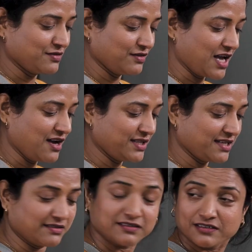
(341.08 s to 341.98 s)
So now
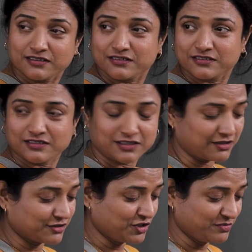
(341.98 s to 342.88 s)
that the
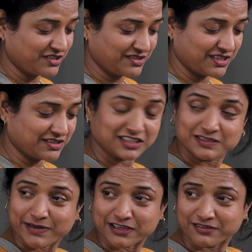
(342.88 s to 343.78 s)
cumin seeds are
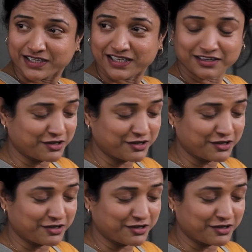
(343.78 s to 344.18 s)
sputtering,